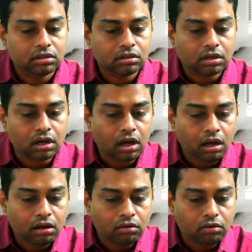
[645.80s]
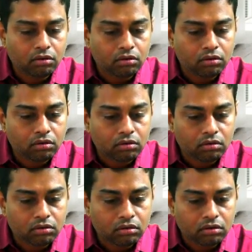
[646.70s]

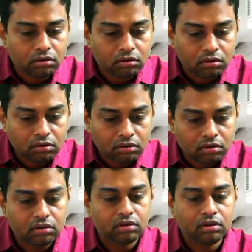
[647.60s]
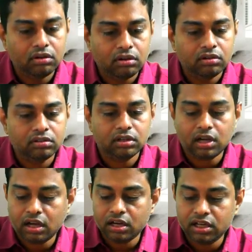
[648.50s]
CARO.
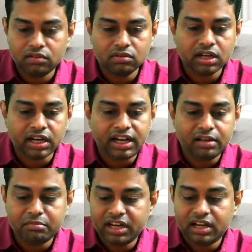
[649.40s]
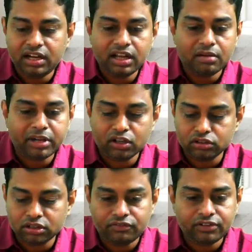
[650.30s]
Are you kidding me, dear
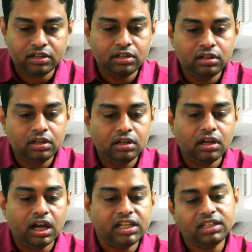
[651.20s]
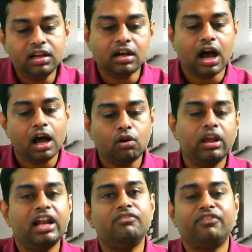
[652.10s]
Microsoft? I said CARO
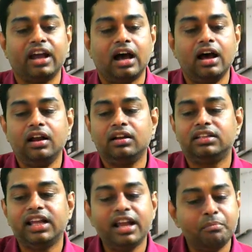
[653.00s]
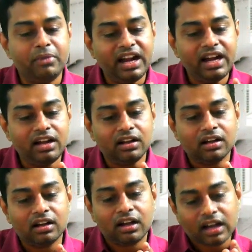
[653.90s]
LFAR, they made it
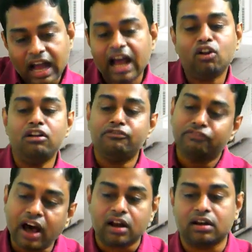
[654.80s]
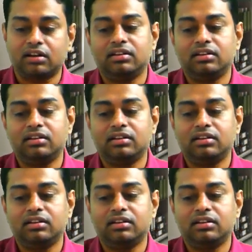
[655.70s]
Carol FAR.